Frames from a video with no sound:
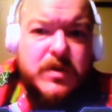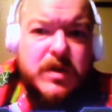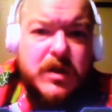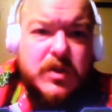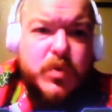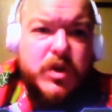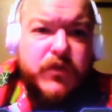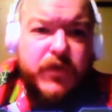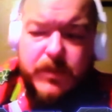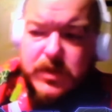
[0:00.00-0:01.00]
switch
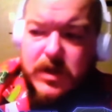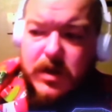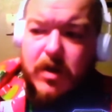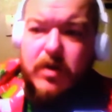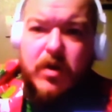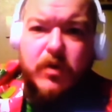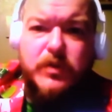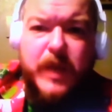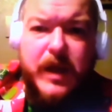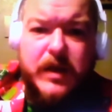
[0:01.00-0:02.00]
flips and it all goes
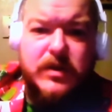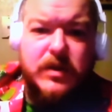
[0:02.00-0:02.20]
back to